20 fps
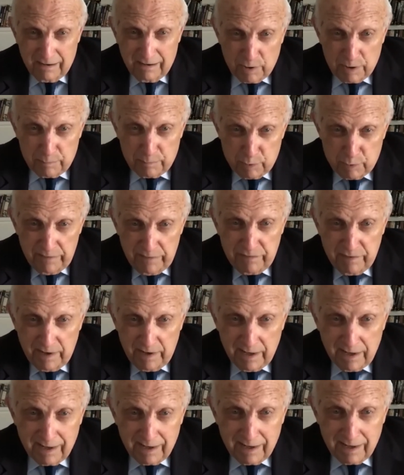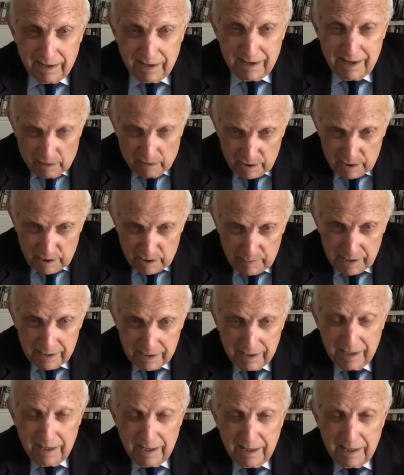with briefing and
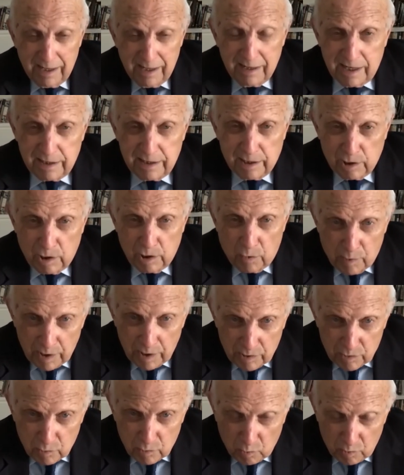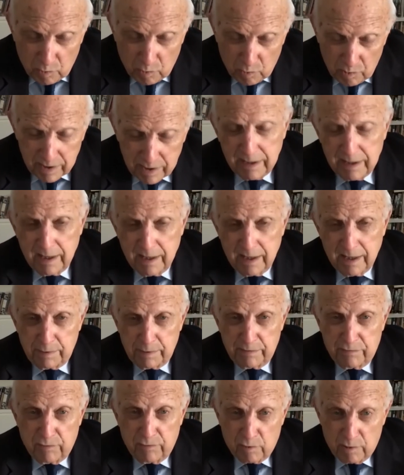argument in the lower court
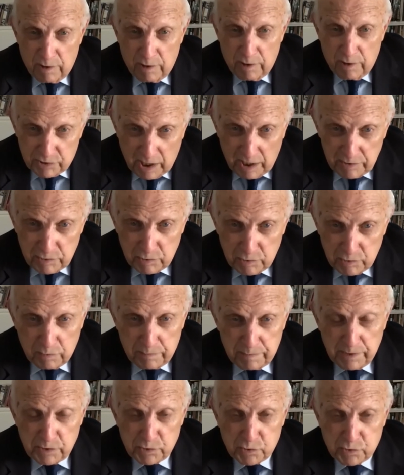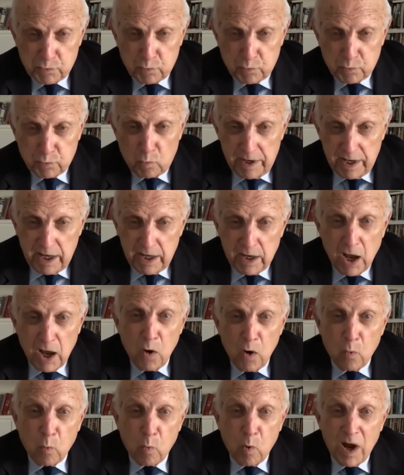before a judge who'd been sworn
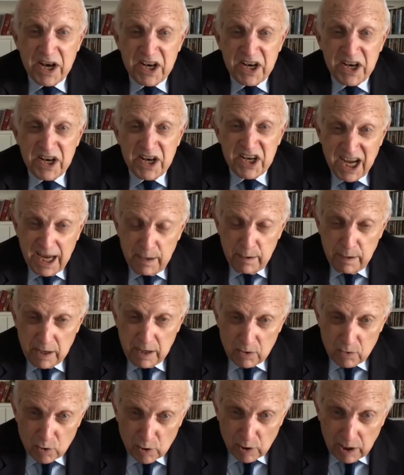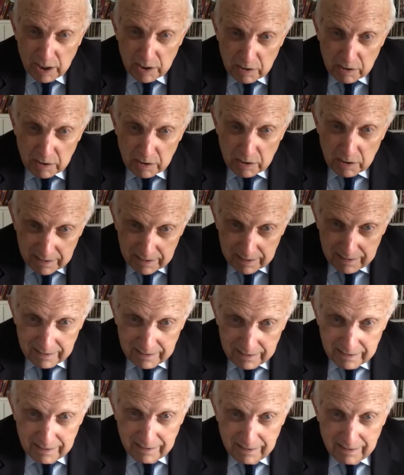in one day earlier.
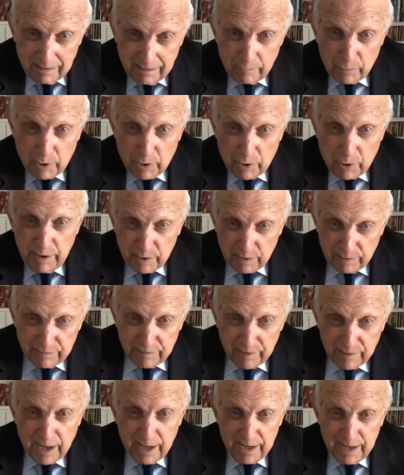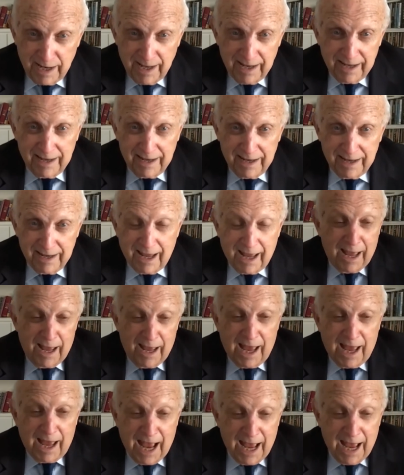Marie Gerfein
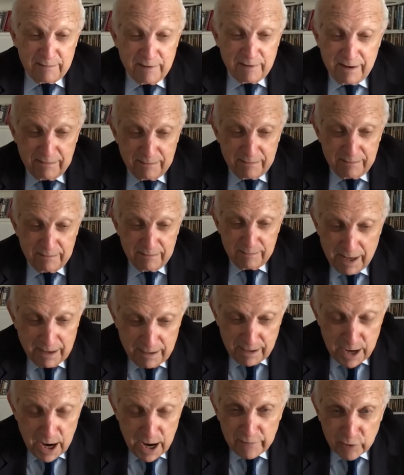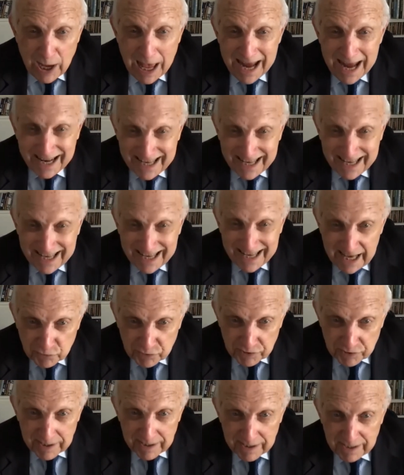had never had a
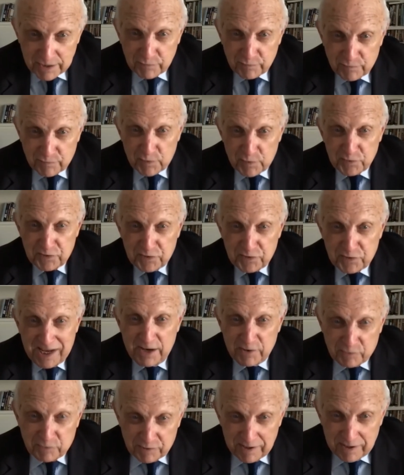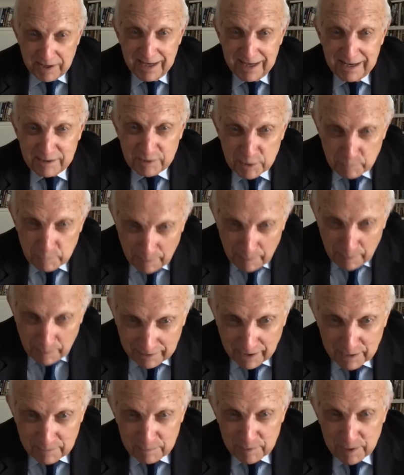case, his first case, the
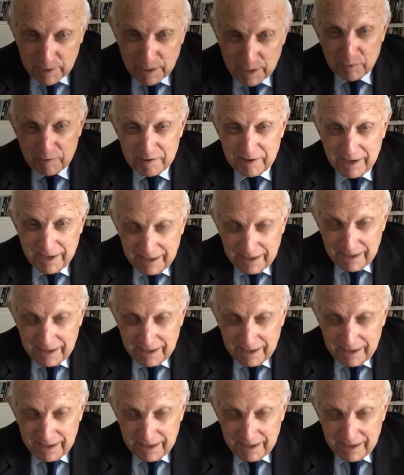Pentagon Papers.